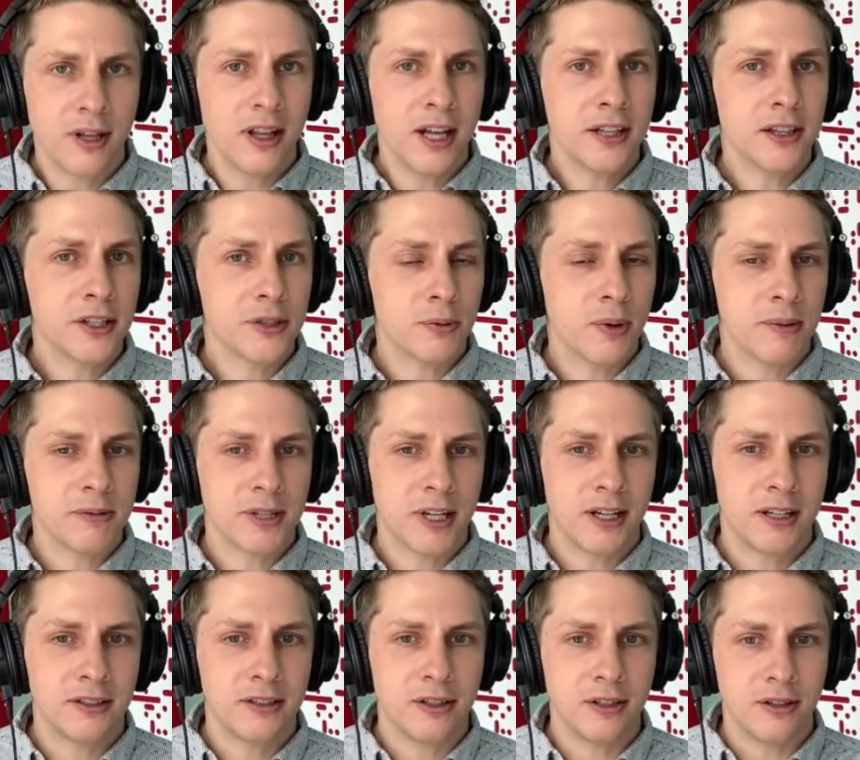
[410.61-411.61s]
I like this
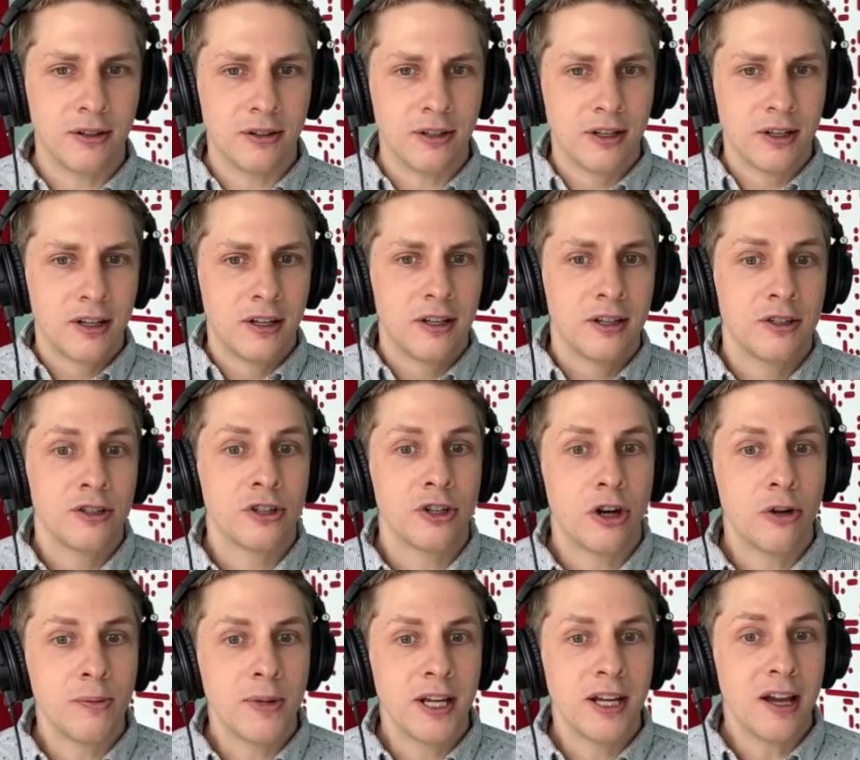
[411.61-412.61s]
website to
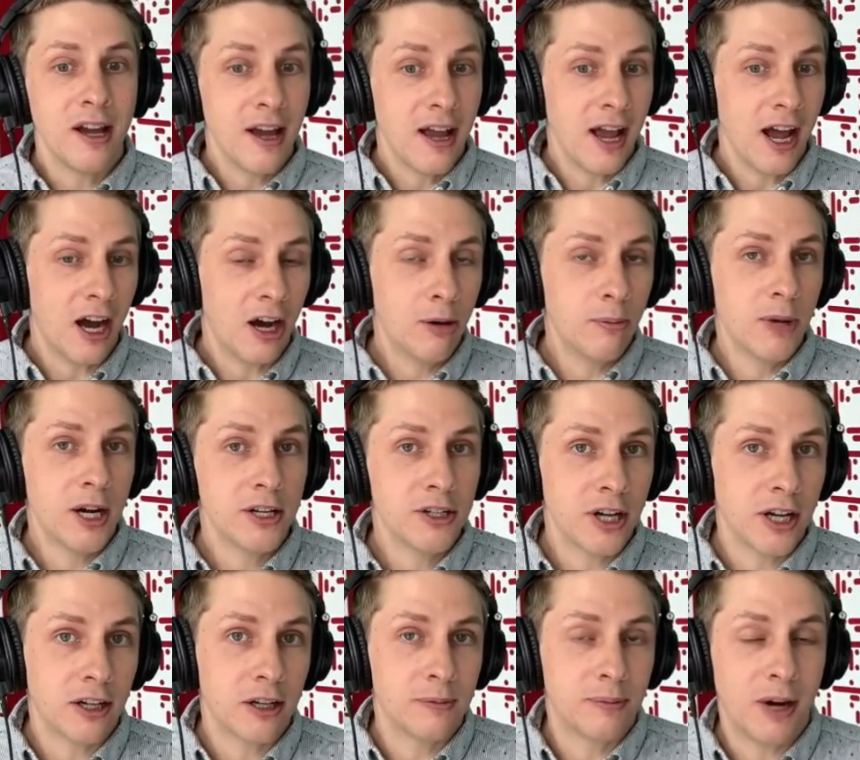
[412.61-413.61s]
show me how much
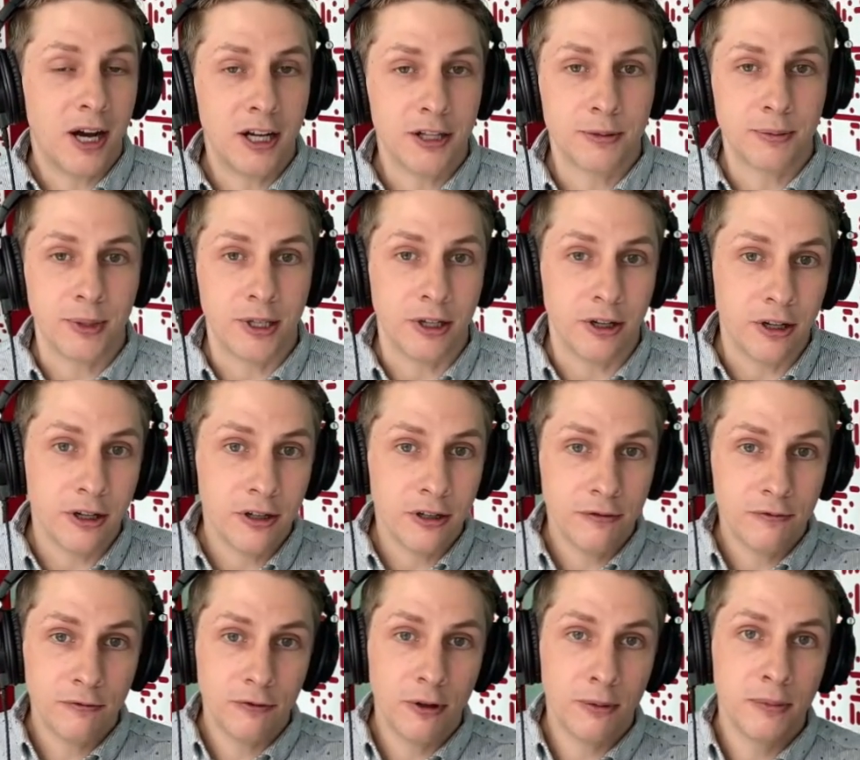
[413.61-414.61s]
I could possibly
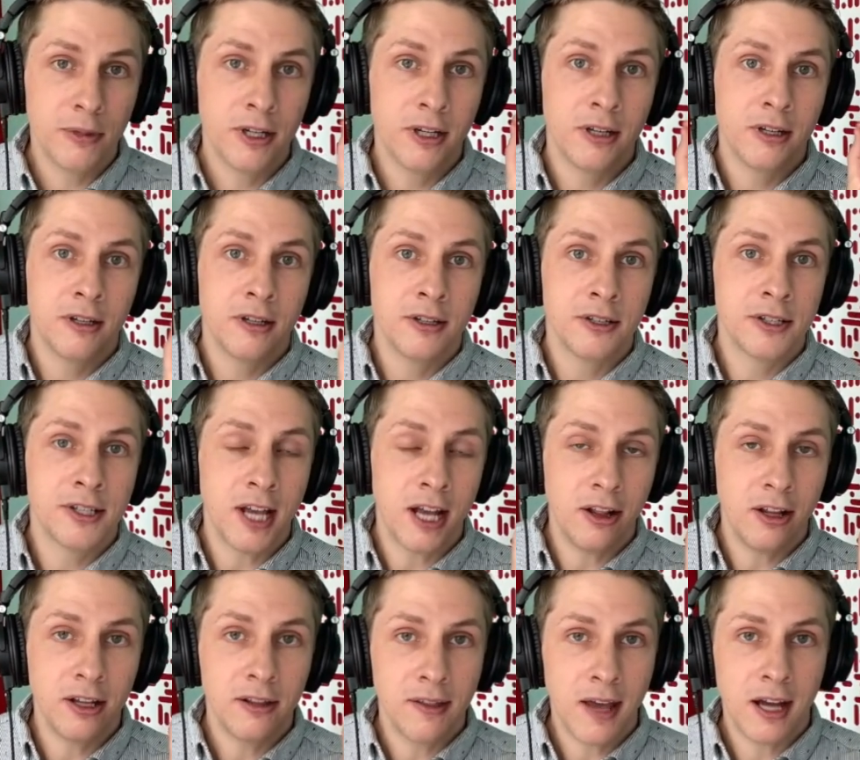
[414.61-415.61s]
earn from
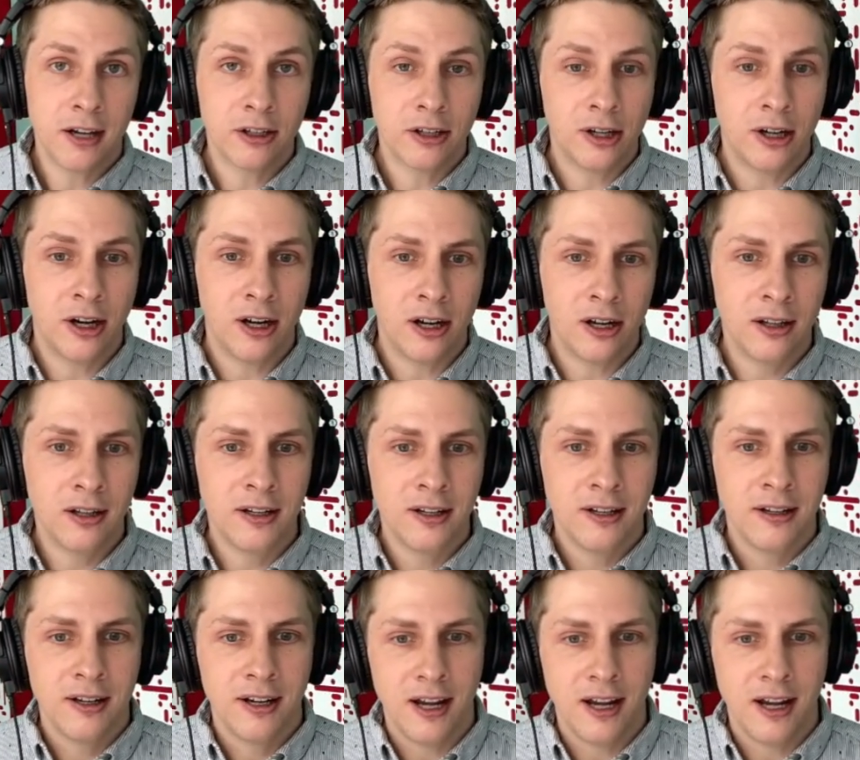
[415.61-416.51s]
selling that call,